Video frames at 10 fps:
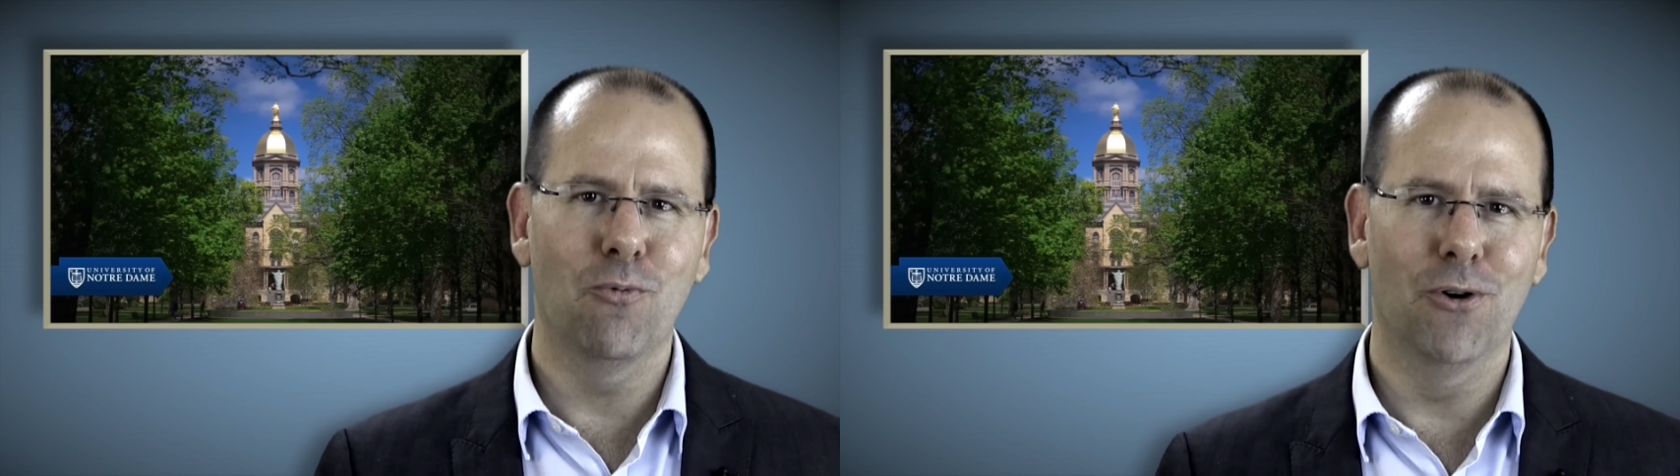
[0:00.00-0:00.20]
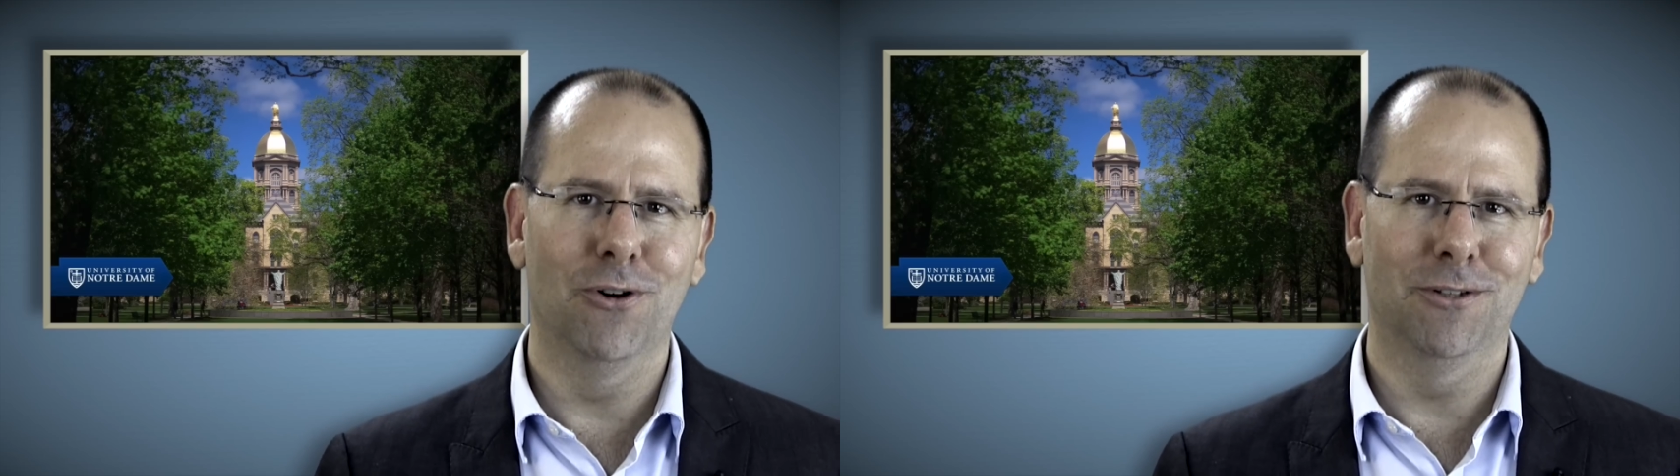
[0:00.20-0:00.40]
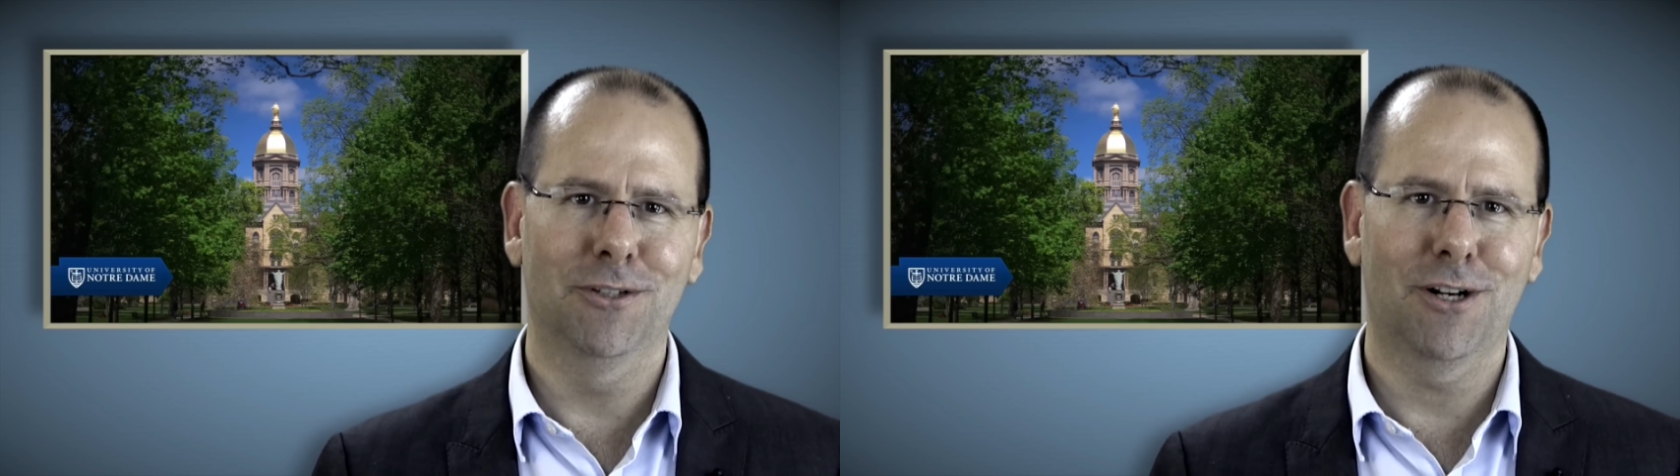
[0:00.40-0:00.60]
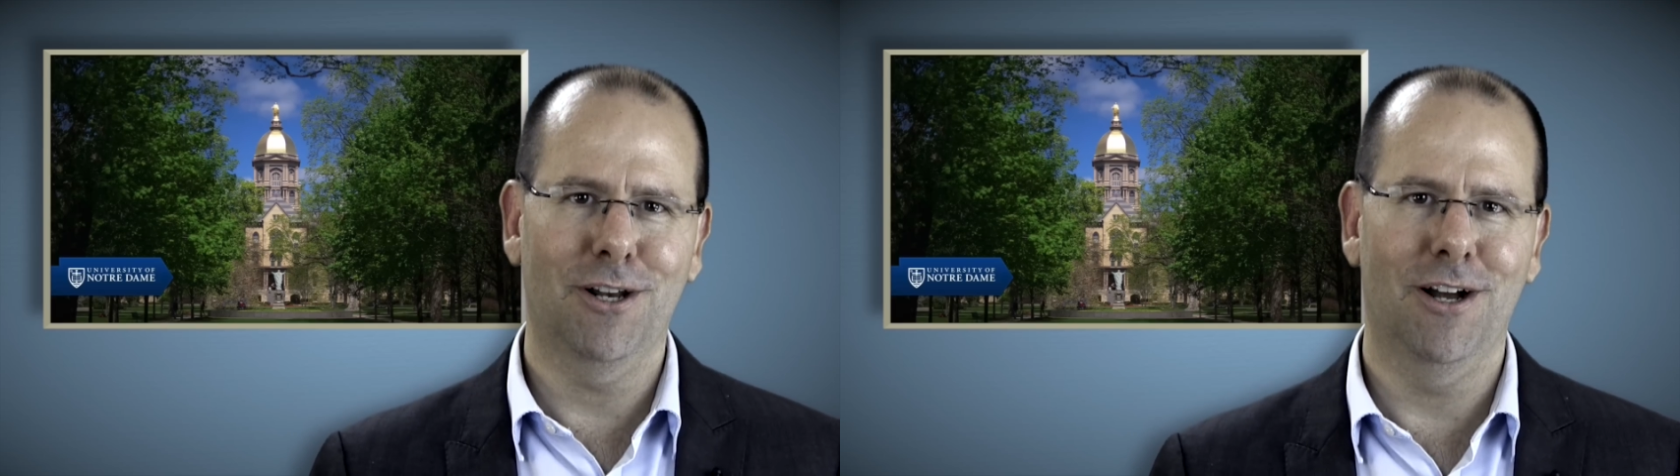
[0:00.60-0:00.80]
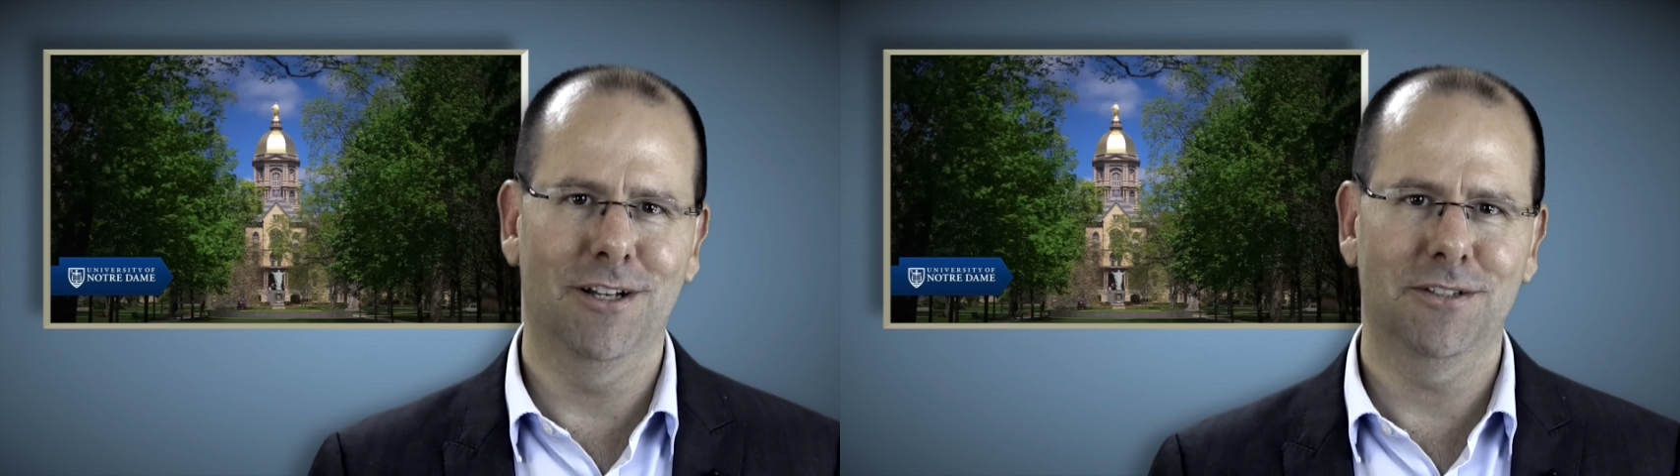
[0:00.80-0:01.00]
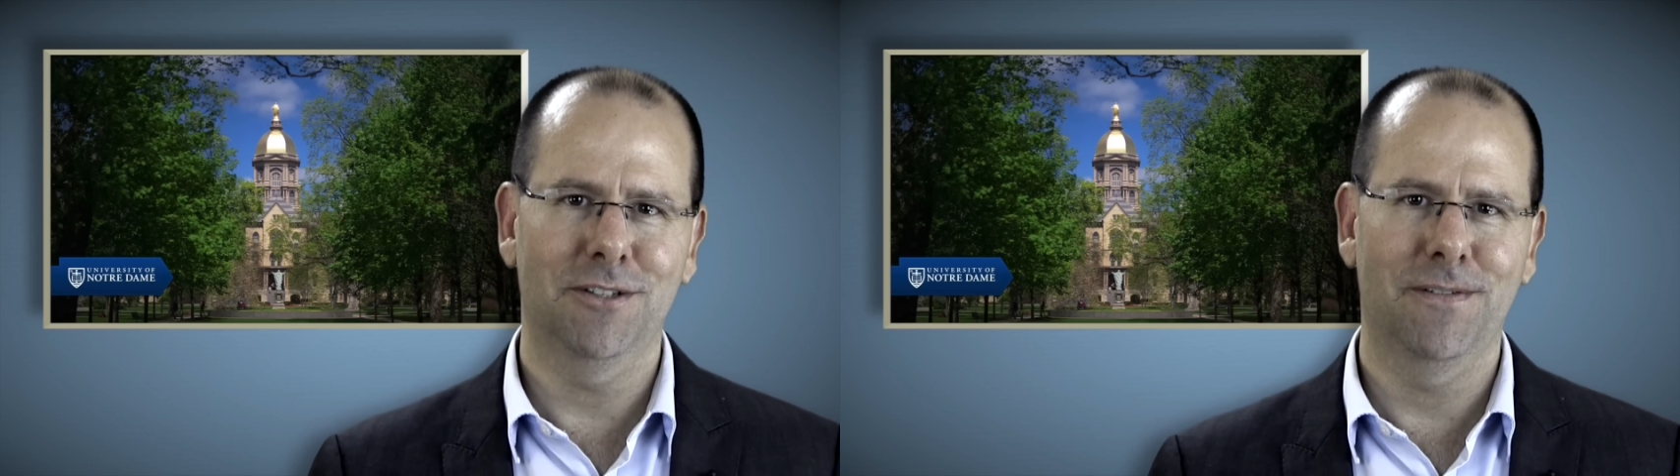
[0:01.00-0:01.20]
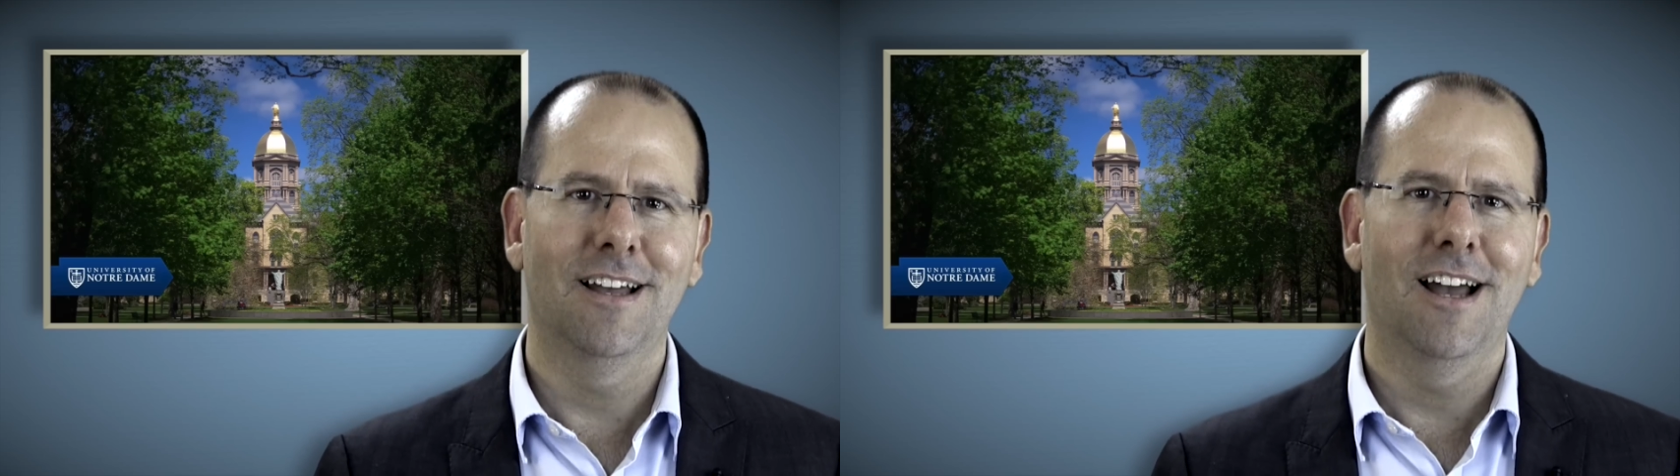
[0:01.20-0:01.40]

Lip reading: world class.